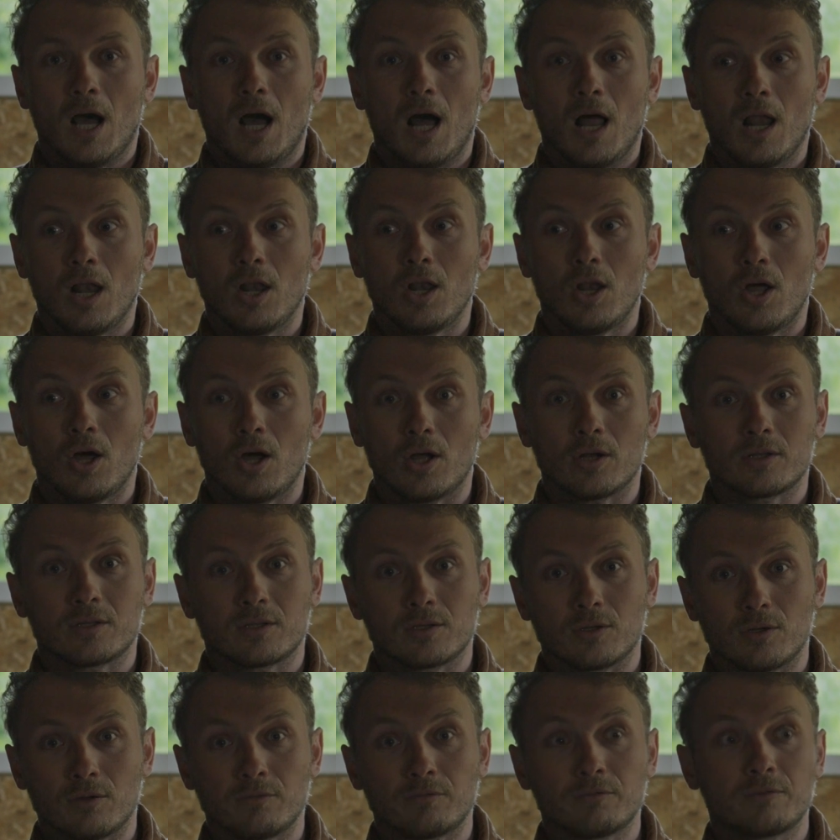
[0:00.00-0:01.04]
a lot
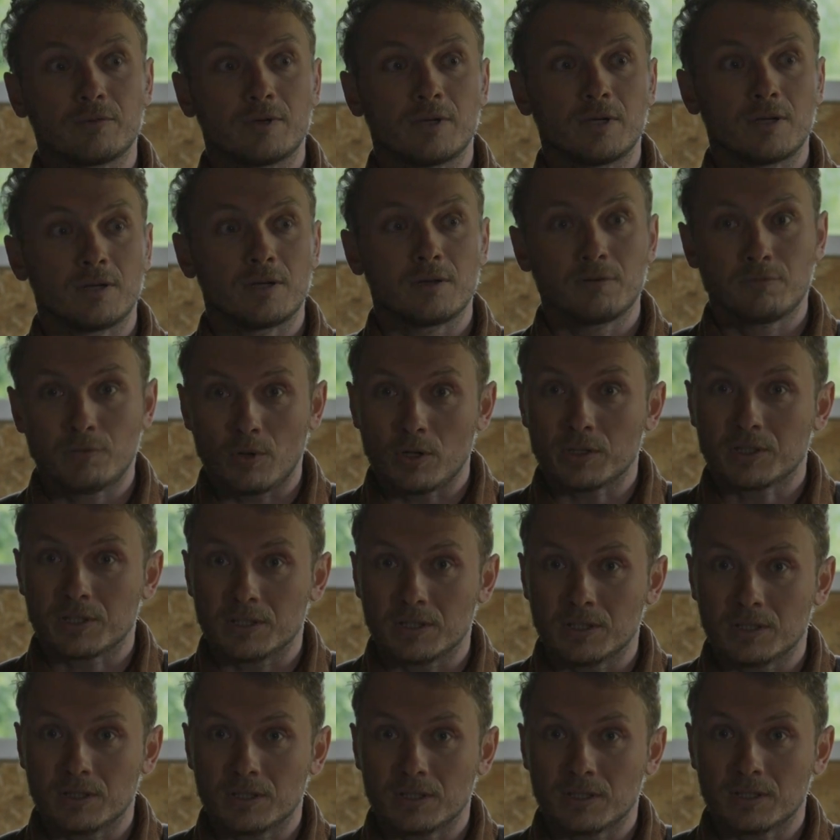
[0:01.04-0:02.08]
of
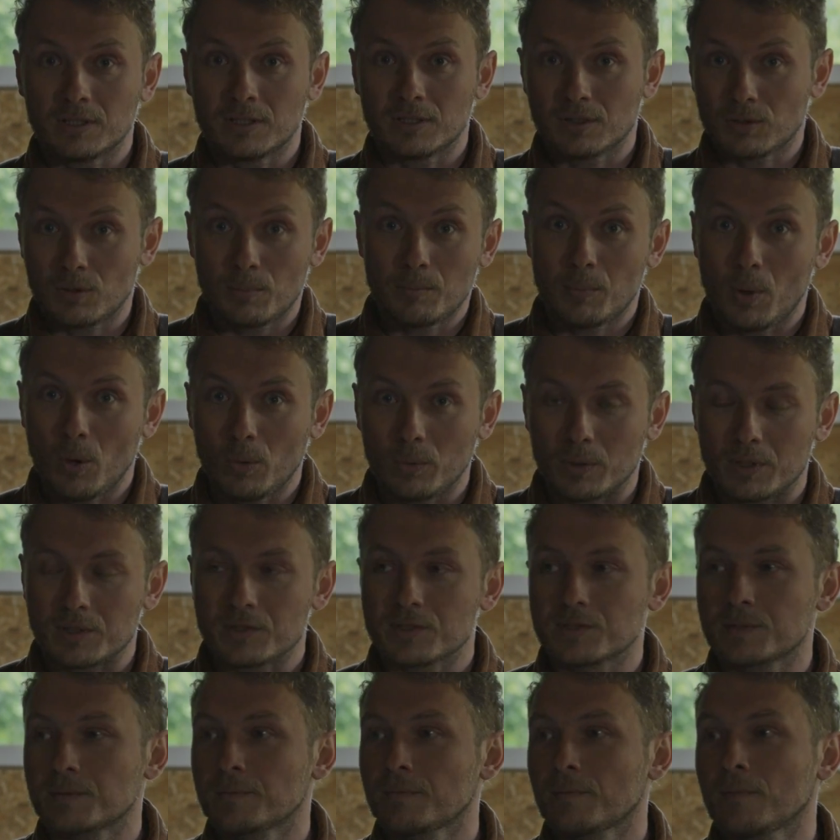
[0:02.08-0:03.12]
faulty
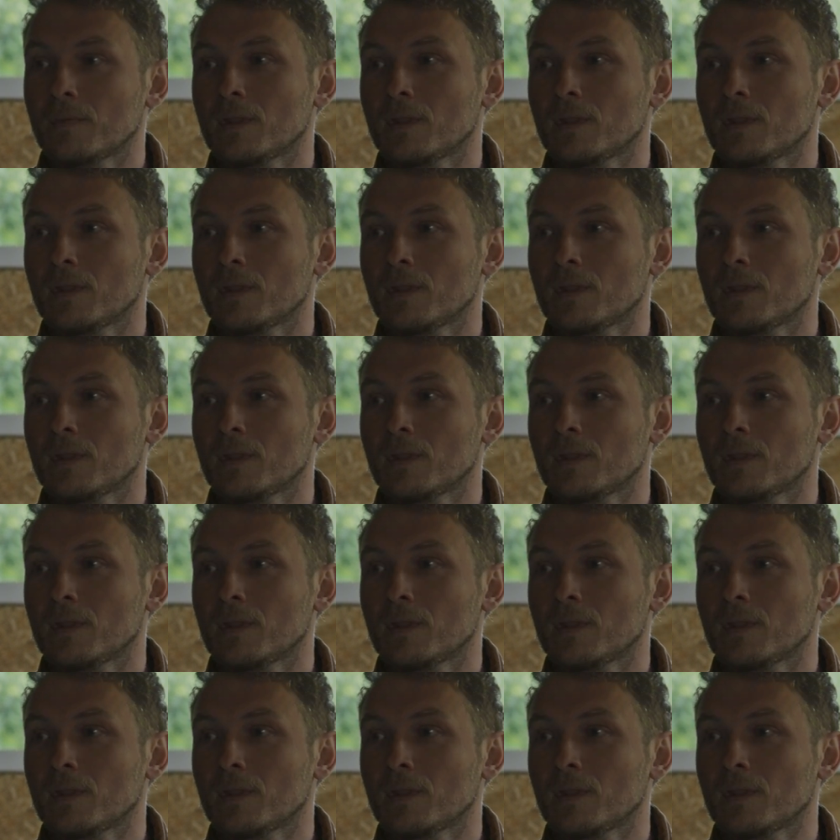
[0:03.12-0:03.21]
components.